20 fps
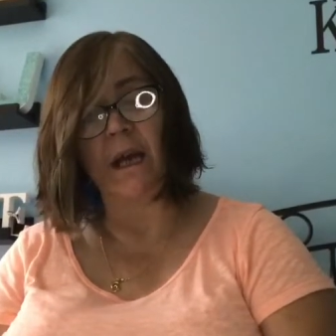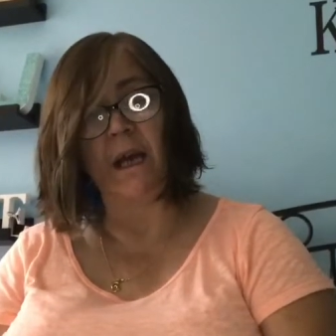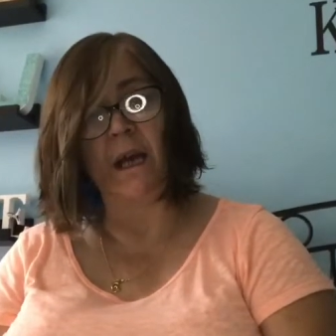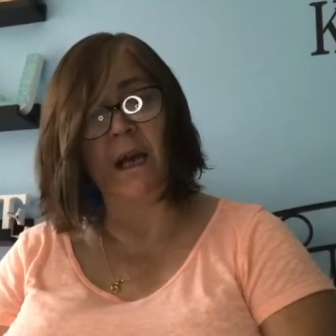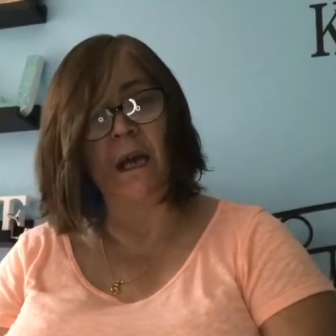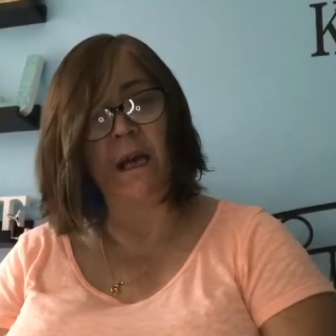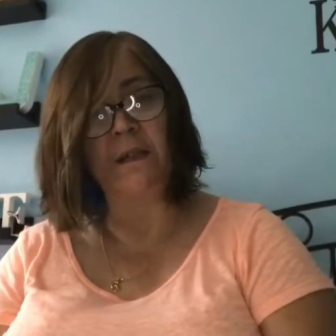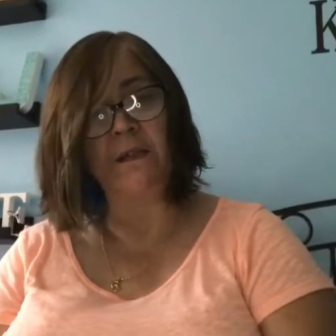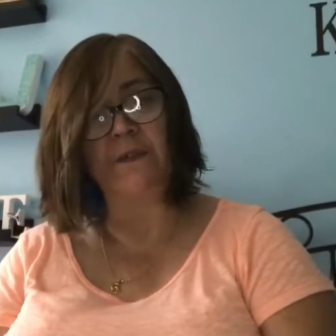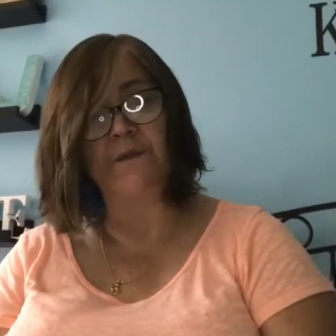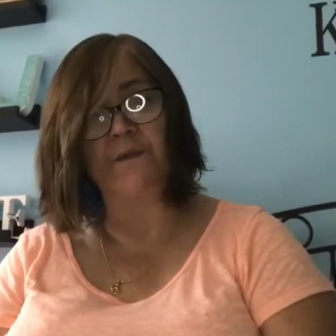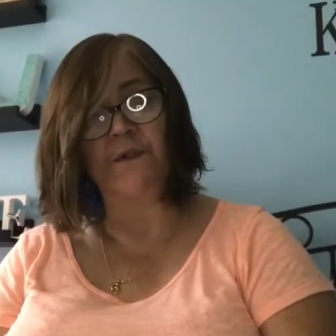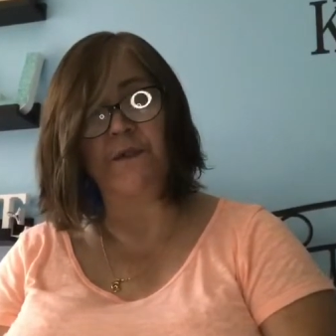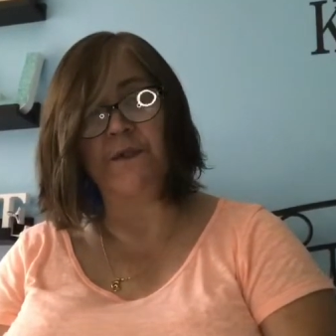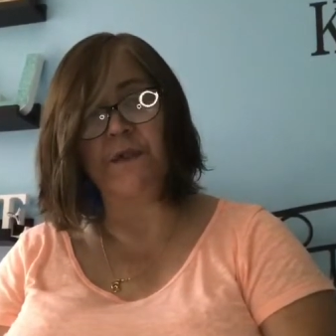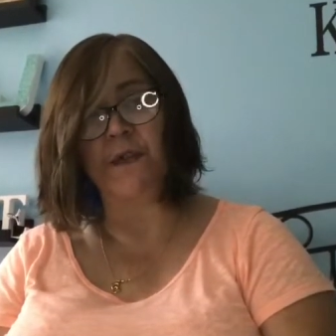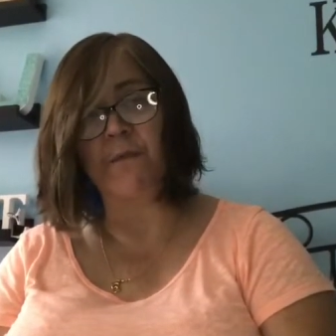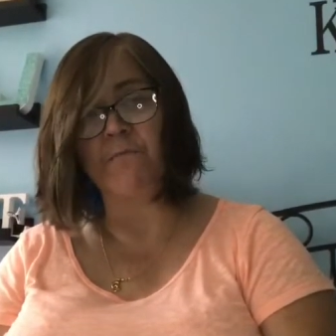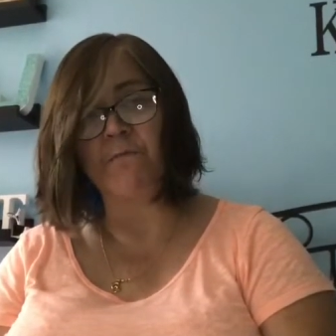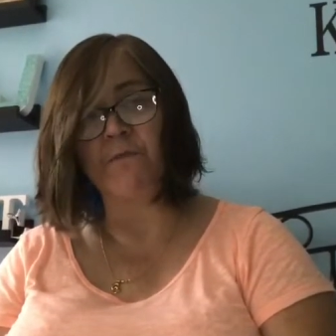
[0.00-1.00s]
and
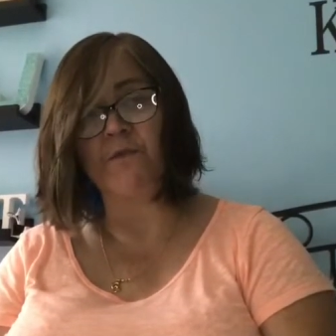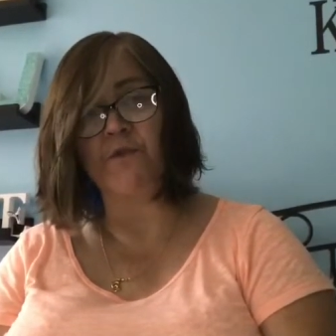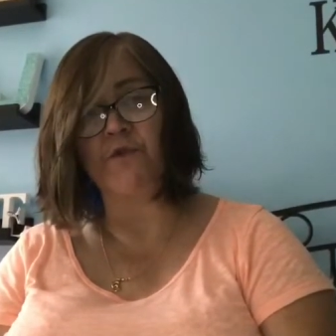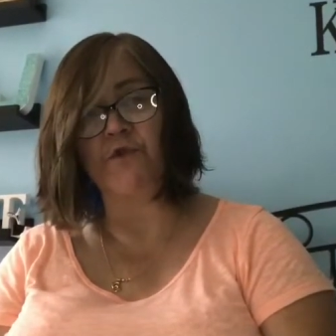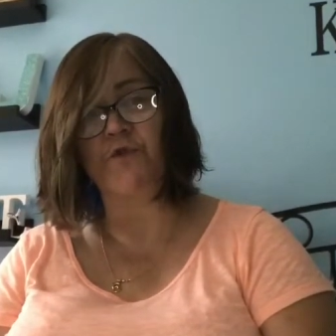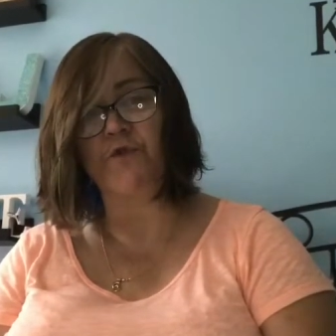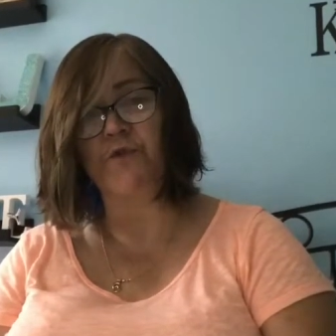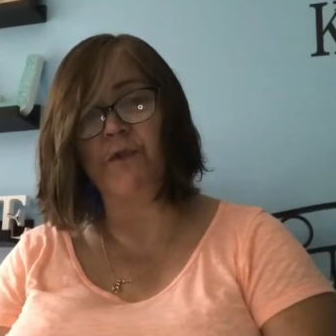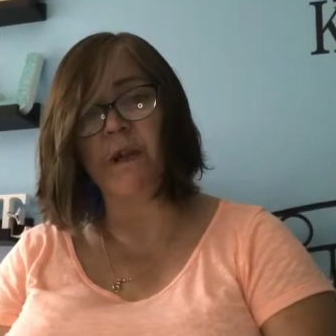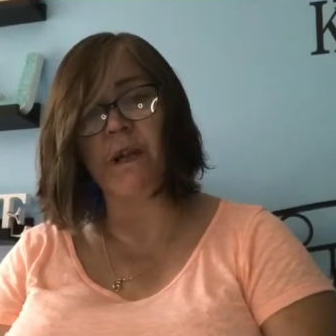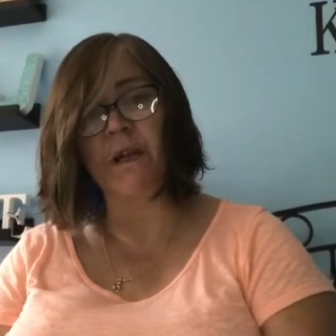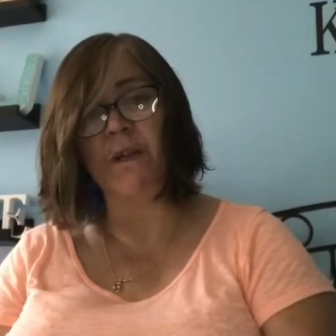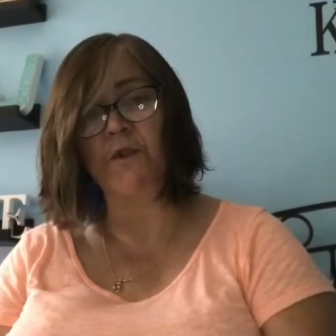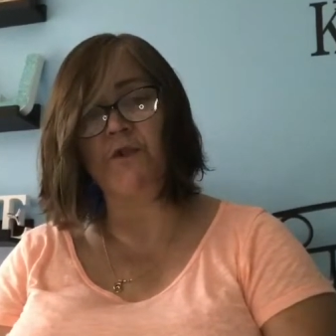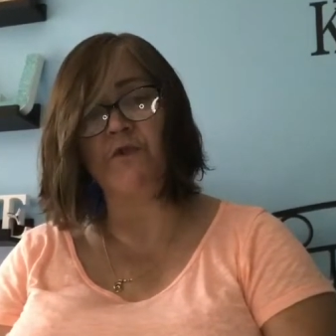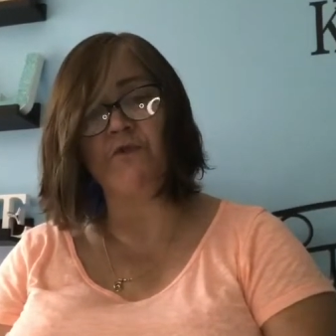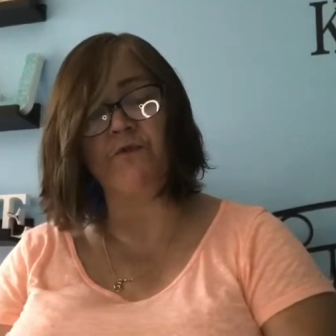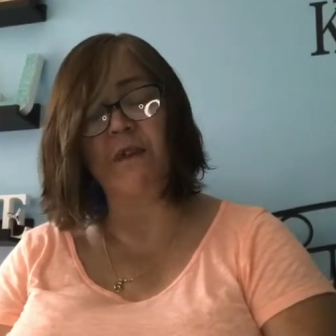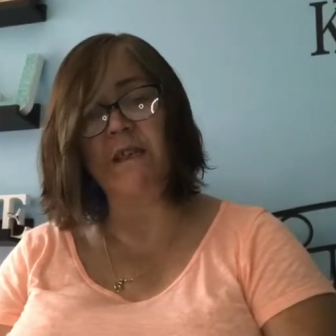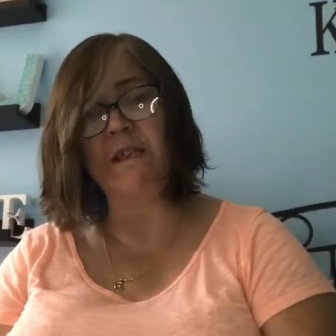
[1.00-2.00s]
for some
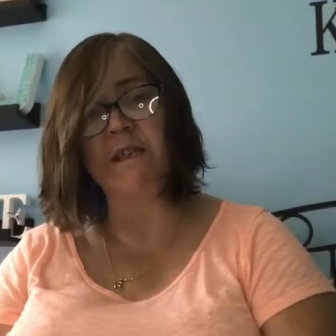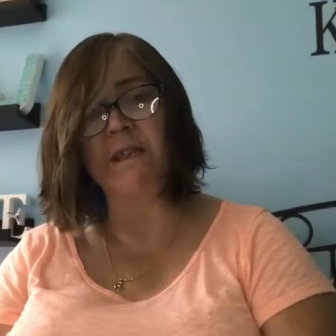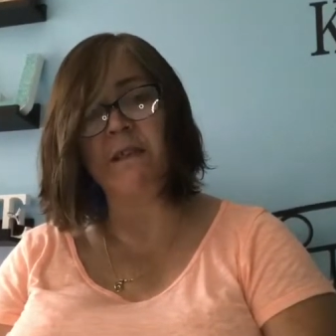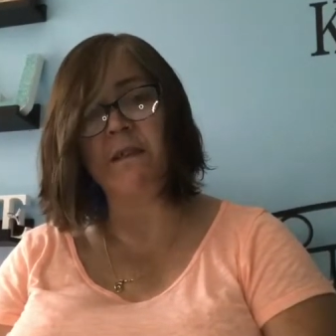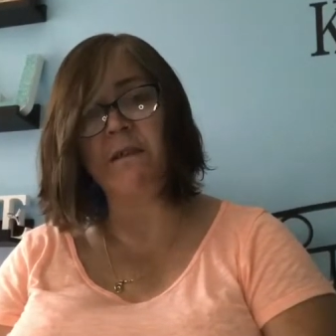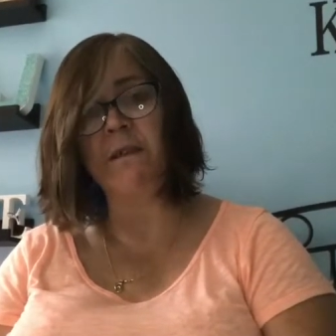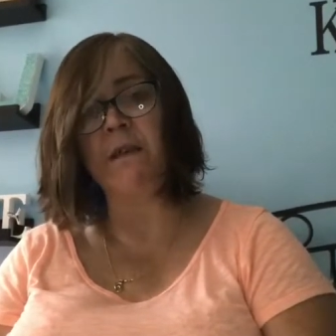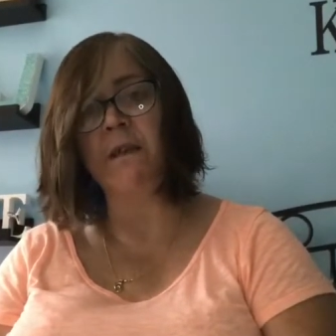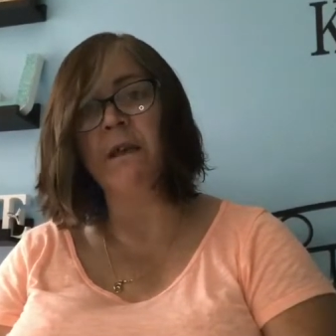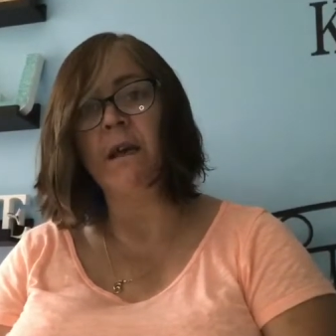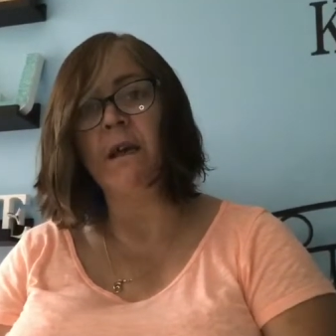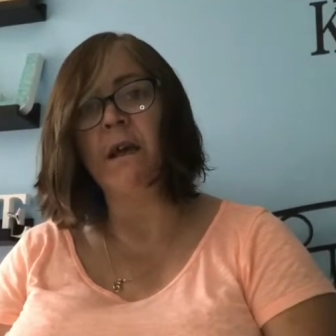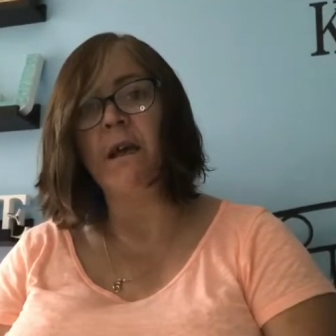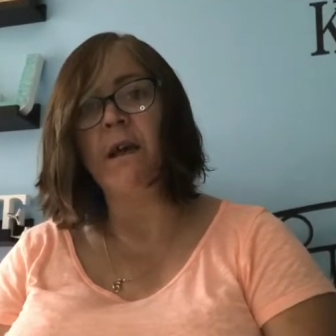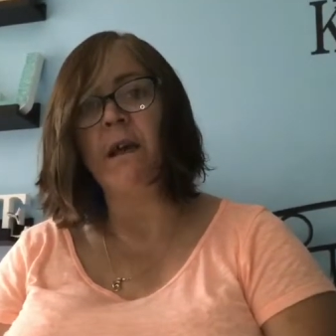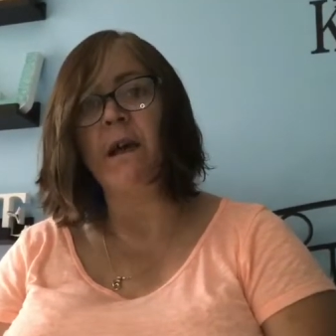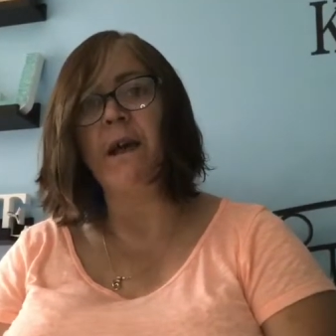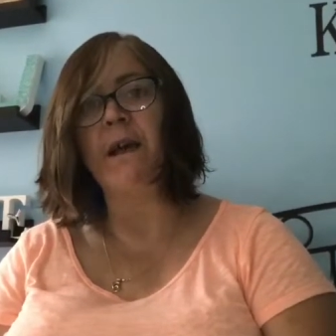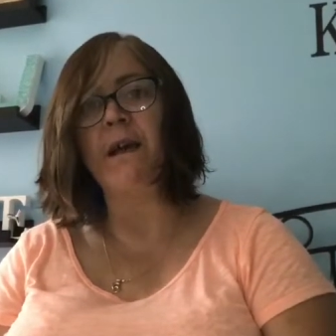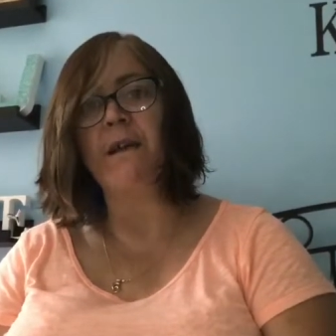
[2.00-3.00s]
strange reason,
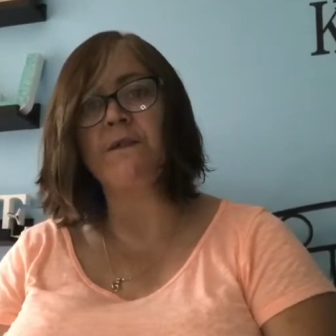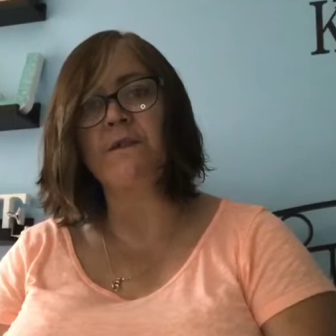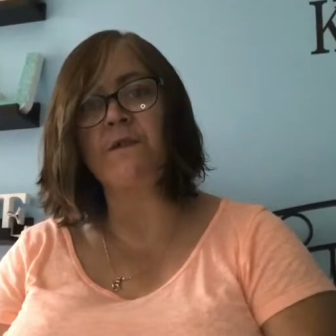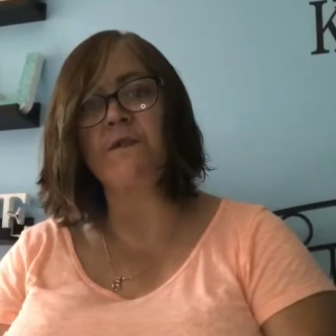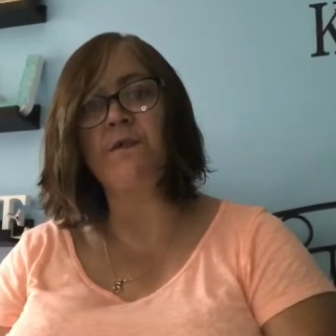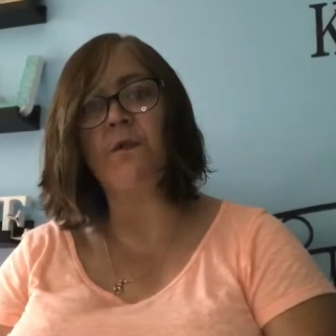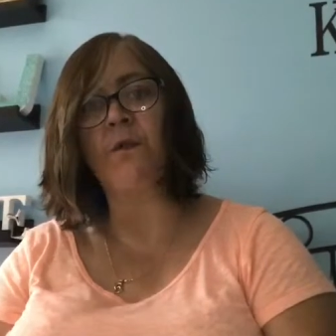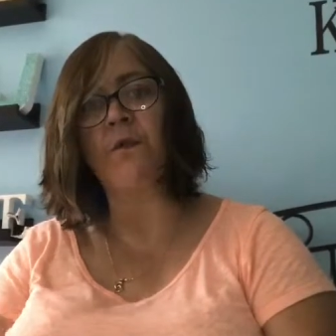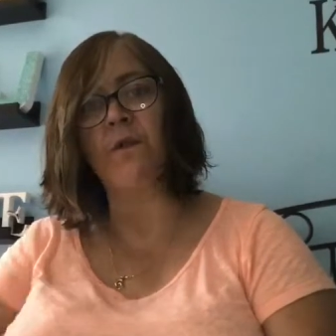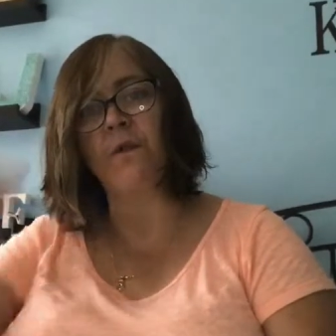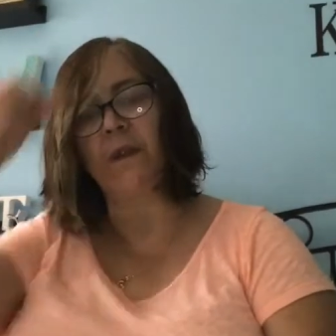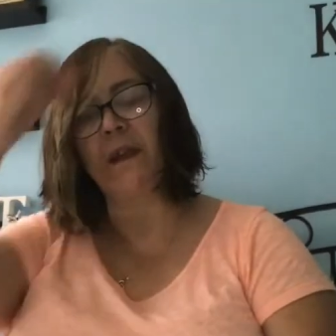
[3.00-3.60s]
it's not